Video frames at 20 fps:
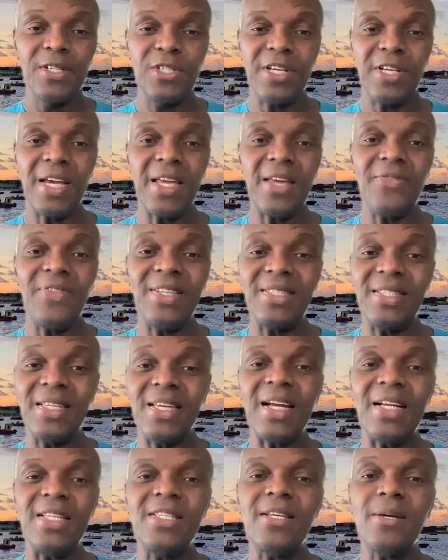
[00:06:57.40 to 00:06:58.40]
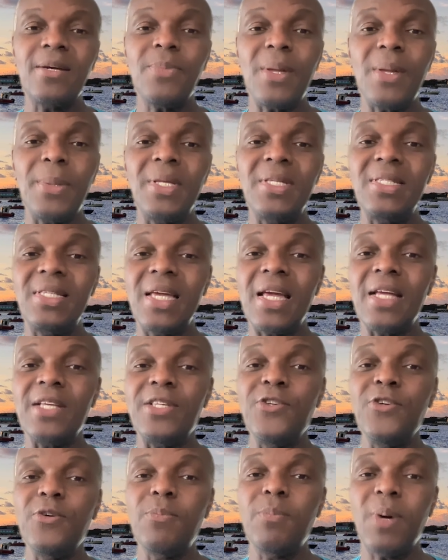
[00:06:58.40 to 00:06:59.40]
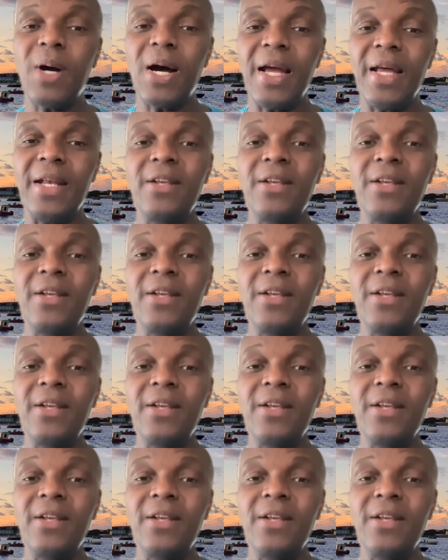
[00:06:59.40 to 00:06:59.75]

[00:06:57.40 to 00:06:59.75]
if the ticket, and sometimes the ticket you buy